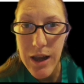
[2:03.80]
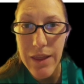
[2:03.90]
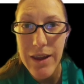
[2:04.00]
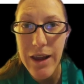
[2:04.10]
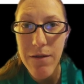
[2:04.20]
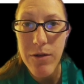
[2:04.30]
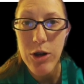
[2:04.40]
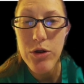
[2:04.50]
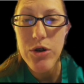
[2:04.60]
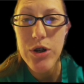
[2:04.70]
and they have
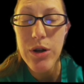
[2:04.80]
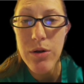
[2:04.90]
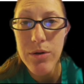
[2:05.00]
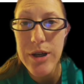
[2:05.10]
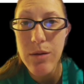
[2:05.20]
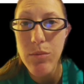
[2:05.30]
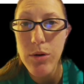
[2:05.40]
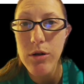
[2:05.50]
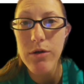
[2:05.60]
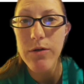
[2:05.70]
two
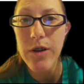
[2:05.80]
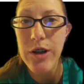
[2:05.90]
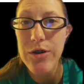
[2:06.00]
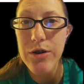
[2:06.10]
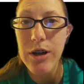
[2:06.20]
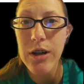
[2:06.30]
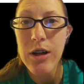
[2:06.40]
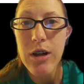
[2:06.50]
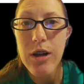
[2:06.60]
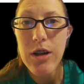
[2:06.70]
temporal fenestra,
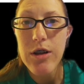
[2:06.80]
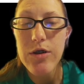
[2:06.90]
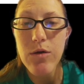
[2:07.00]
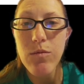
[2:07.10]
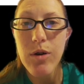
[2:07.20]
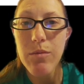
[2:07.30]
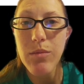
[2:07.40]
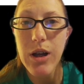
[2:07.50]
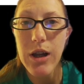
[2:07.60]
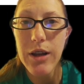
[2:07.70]
so
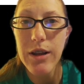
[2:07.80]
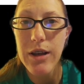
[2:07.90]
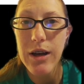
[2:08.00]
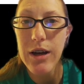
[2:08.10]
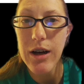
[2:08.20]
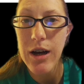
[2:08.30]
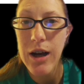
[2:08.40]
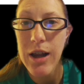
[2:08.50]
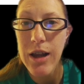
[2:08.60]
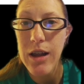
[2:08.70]
one behind the
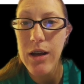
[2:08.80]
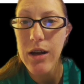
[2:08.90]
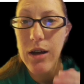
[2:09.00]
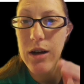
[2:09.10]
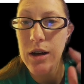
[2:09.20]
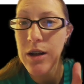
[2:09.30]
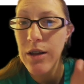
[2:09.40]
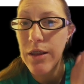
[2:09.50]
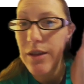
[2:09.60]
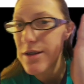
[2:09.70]
eye
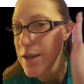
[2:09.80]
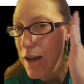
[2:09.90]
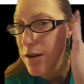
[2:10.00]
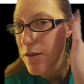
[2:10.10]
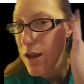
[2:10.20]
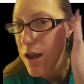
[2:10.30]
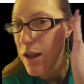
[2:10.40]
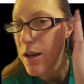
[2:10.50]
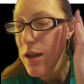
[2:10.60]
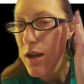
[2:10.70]
on the side of the
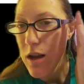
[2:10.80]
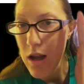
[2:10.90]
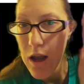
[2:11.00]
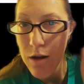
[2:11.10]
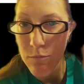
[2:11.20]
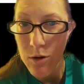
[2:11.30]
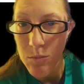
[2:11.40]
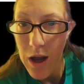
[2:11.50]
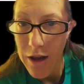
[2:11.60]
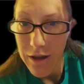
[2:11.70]
head, and
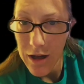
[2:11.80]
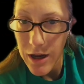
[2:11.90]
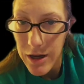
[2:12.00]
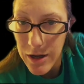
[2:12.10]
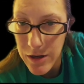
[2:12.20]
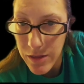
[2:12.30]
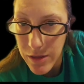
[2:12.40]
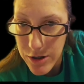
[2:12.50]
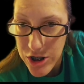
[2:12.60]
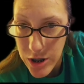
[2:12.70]
one behind the eye
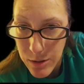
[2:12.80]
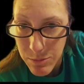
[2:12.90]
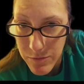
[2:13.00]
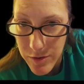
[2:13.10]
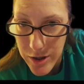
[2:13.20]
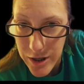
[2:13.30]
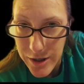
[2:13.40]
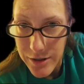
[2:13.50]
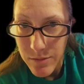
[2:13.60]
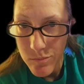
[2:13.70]
on the top of the
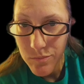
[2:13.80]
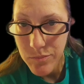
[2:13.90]
head.